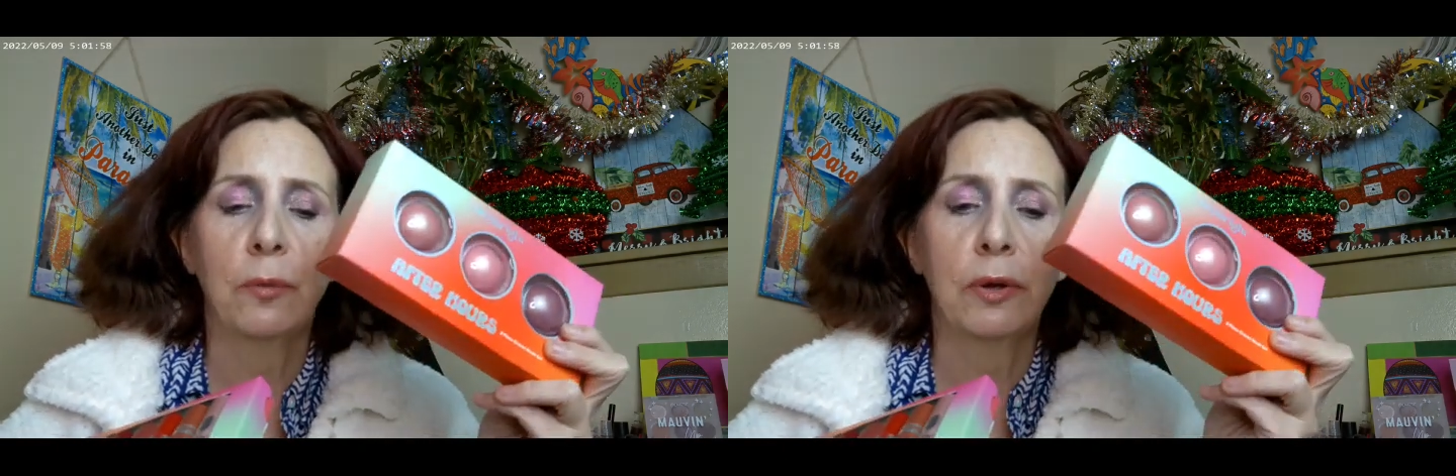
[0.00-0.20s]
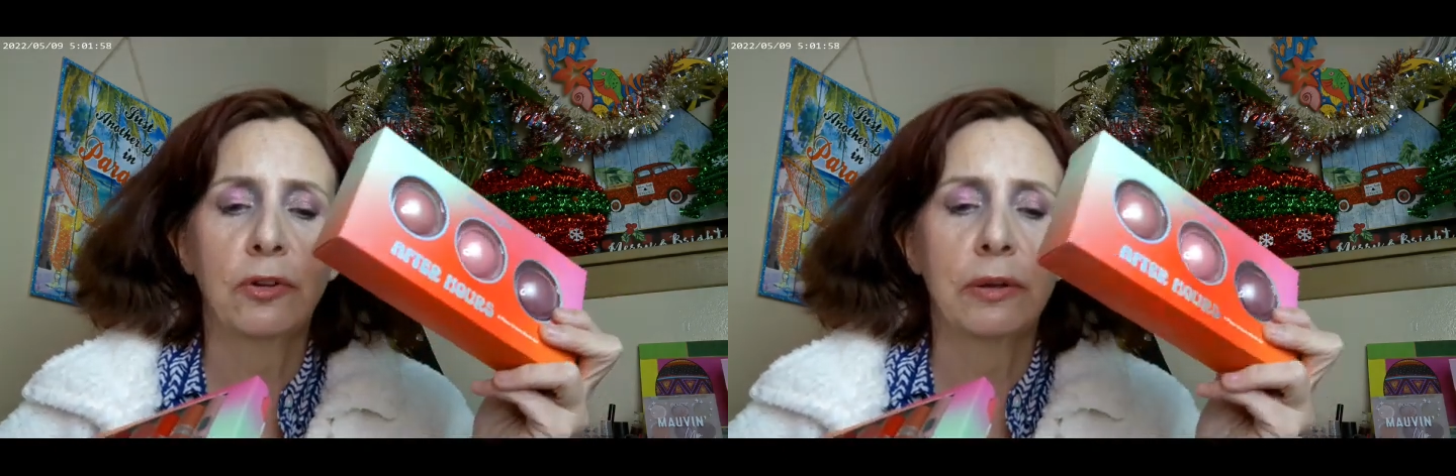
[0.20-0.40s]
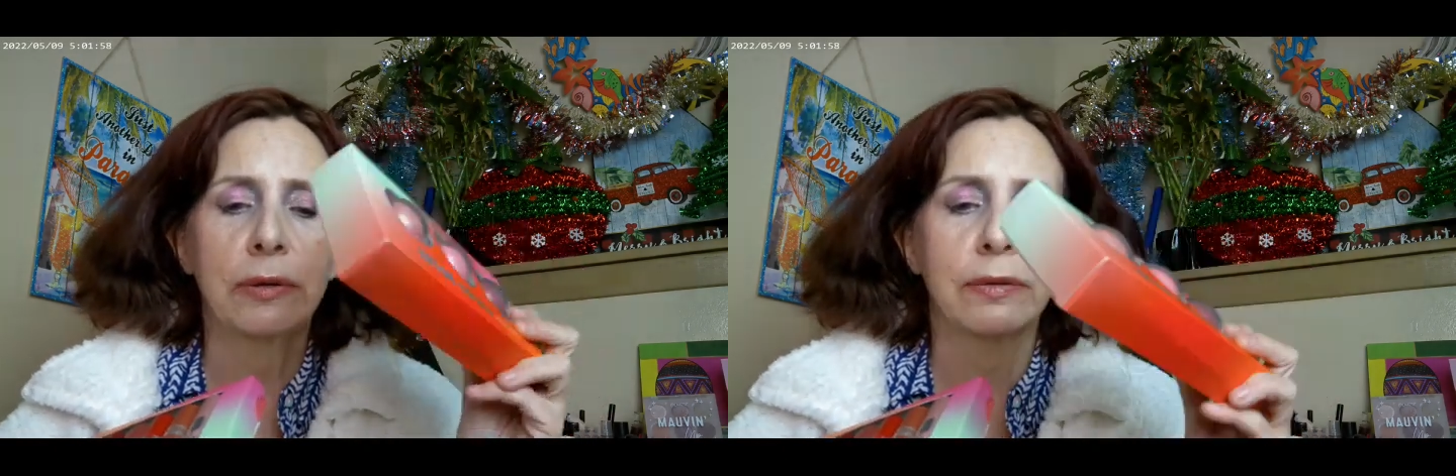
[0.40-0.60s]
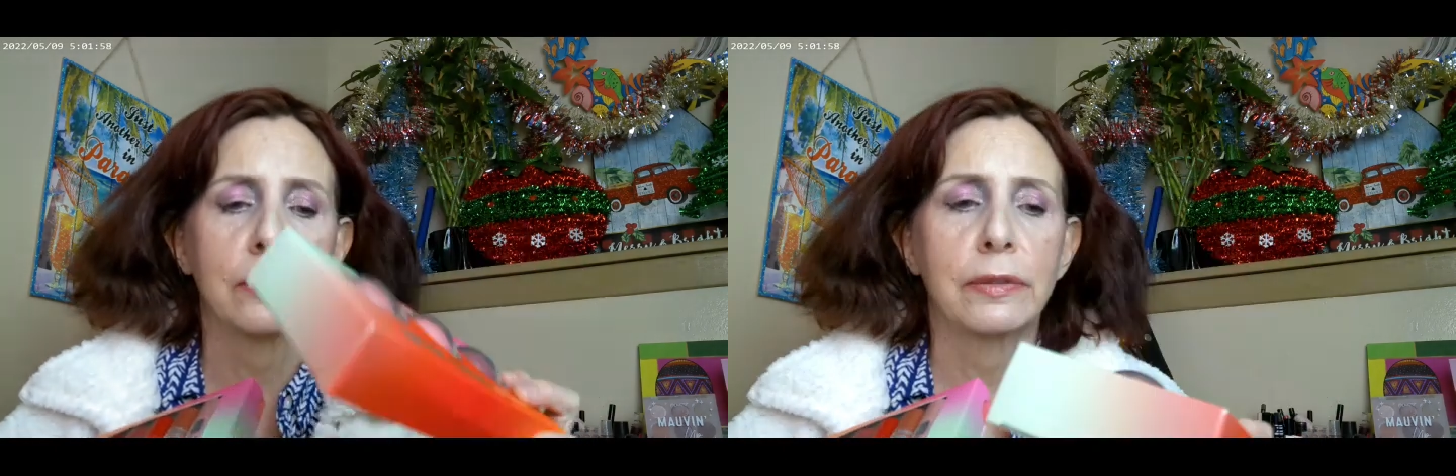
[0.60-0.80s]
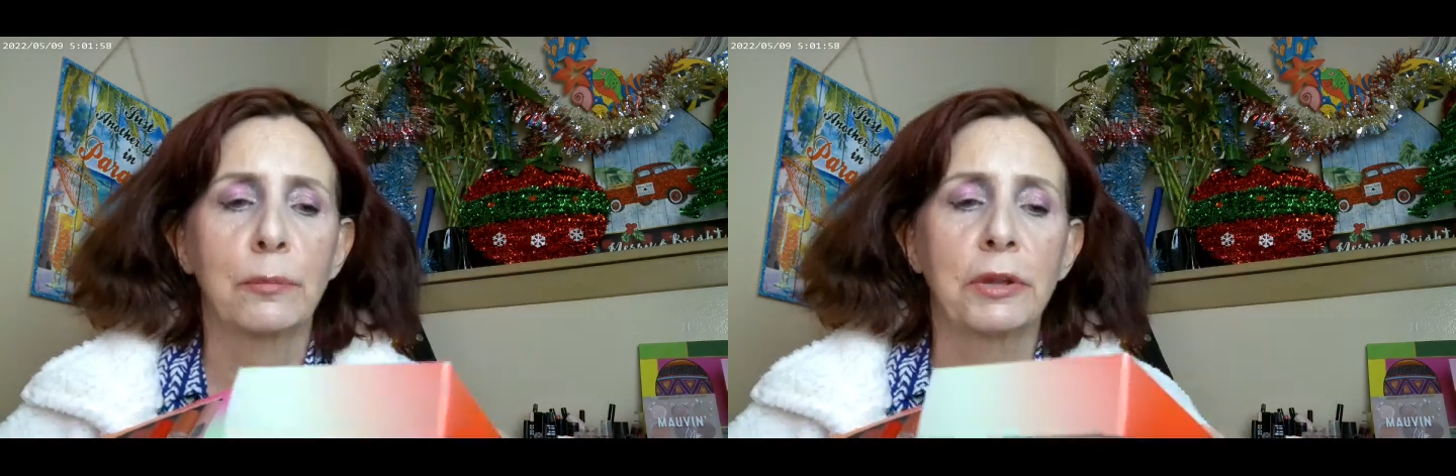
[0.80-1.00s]
which
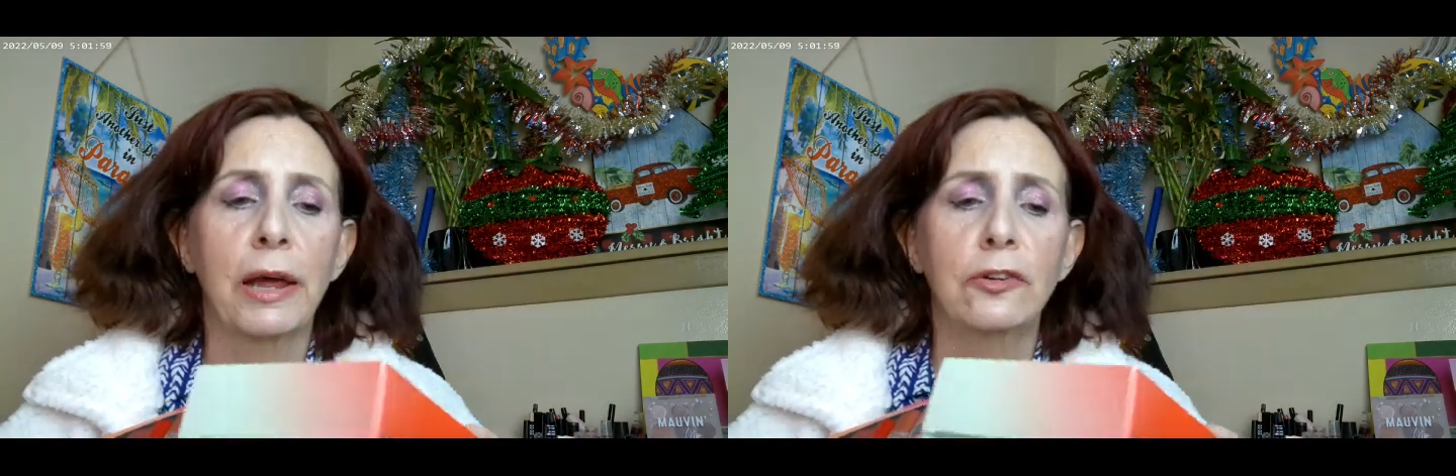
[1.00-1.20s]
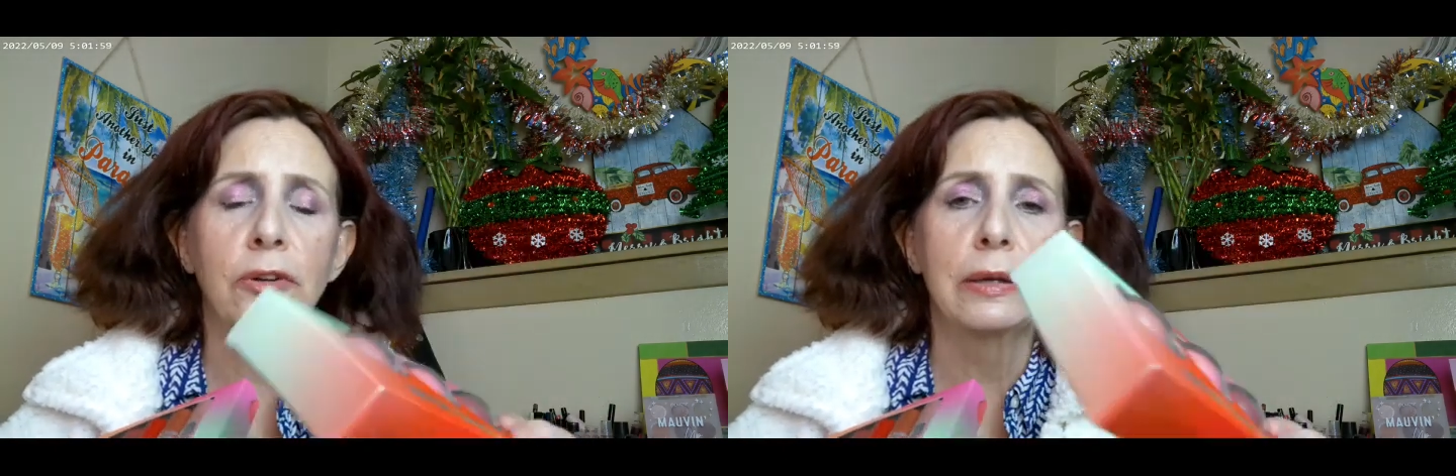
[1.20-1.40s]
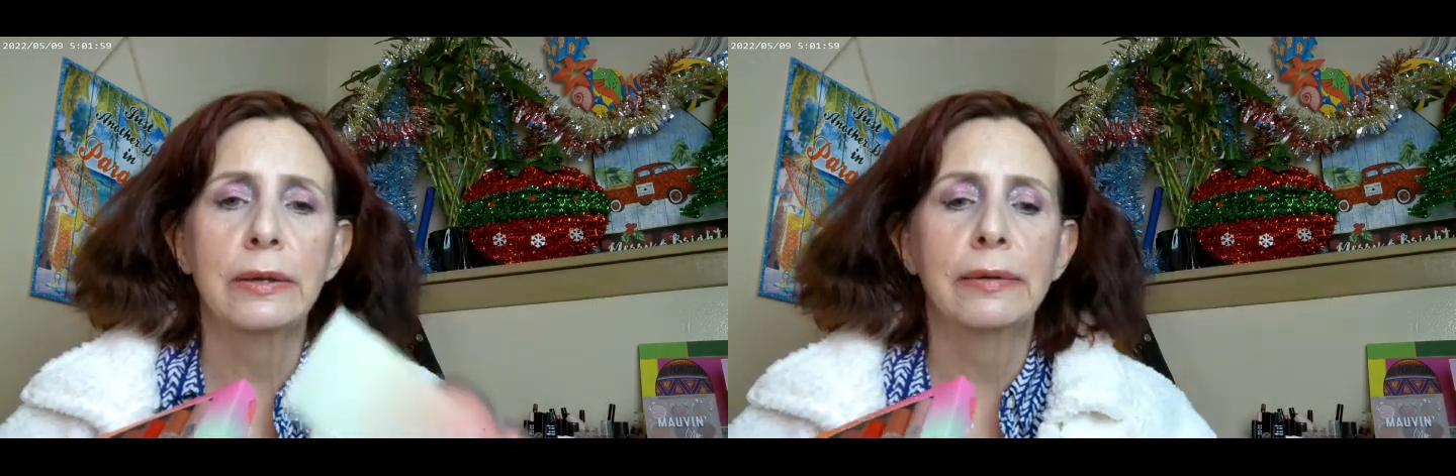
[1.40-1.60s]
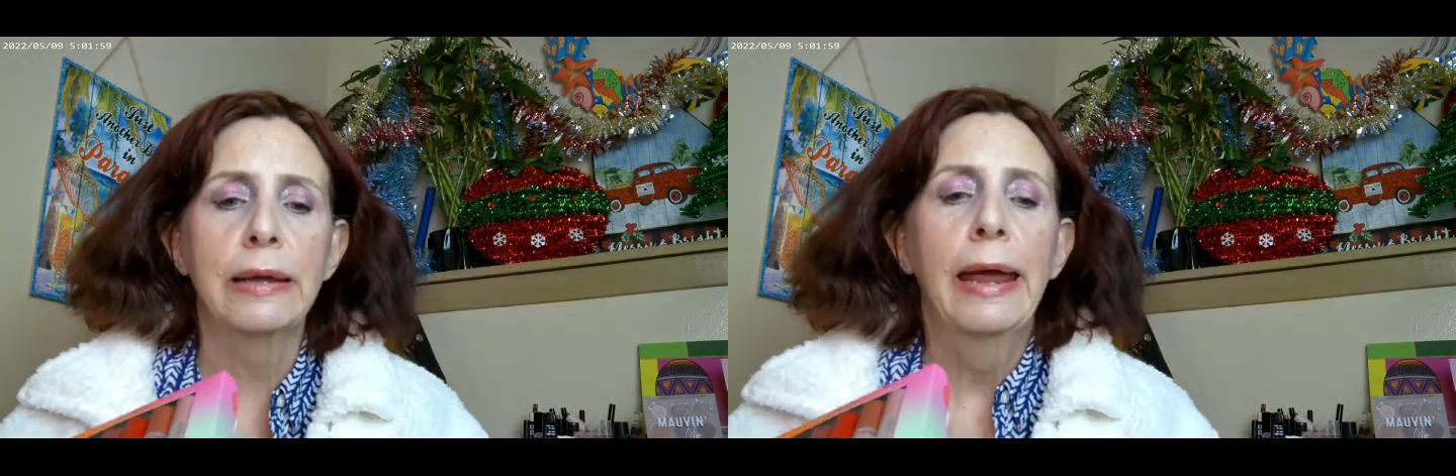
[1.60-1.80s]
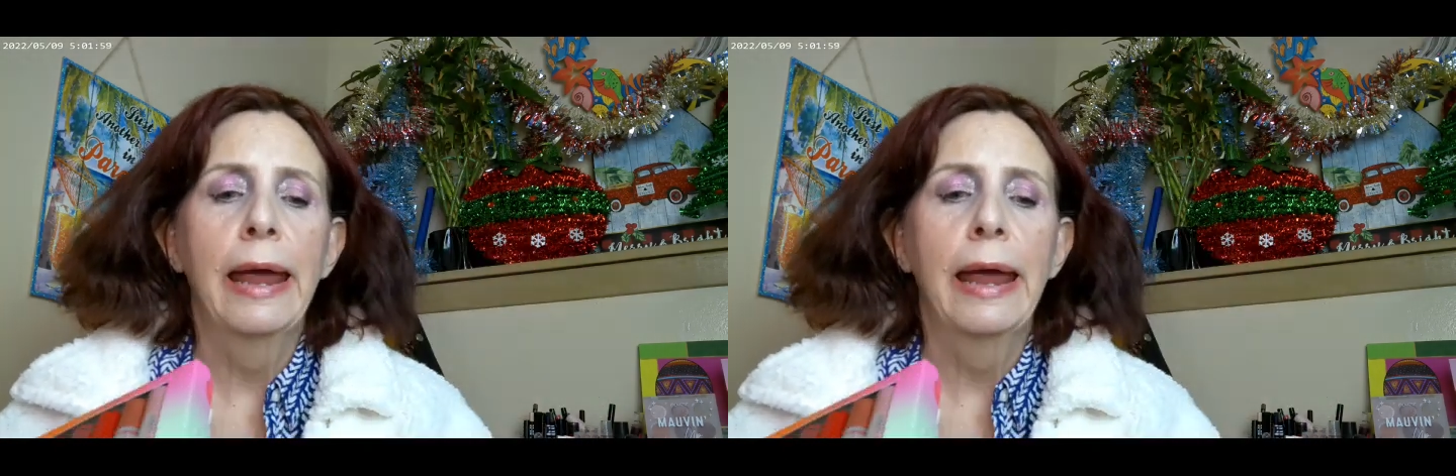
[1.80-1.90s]
is the blushes,